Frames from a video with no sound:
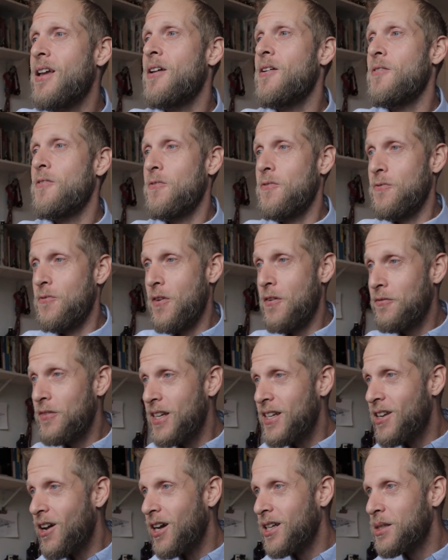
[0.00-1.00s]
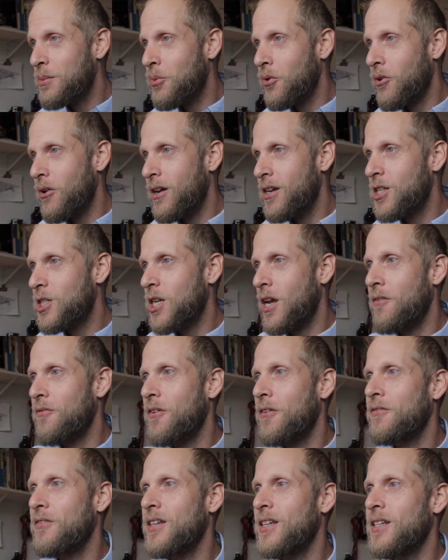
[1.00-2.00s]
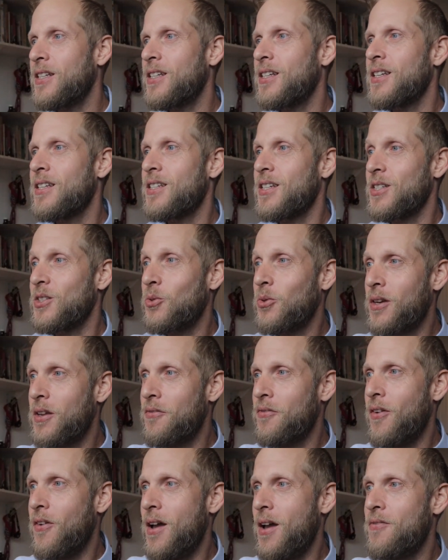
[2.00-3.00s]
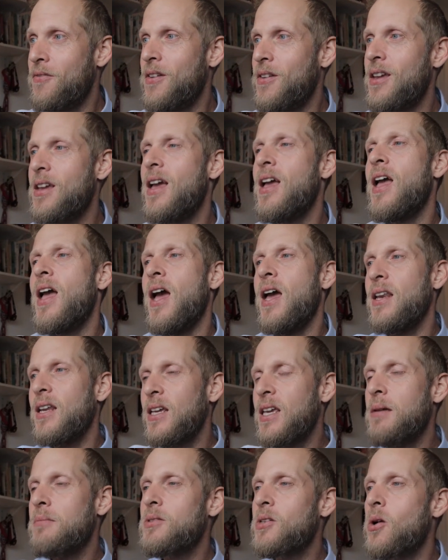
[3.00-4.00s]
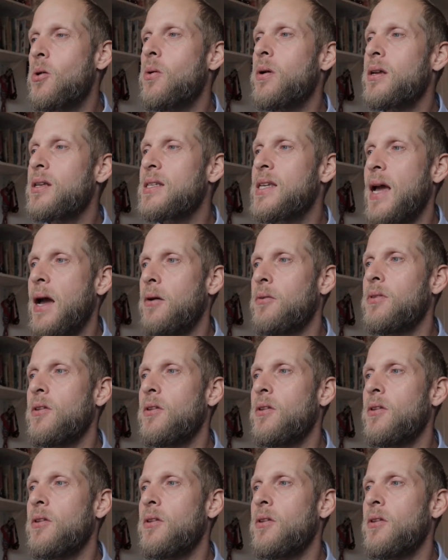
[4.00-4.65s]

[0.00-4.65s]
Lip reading: 50 dots per inch at 15 to 25 feet, and it keeps going down.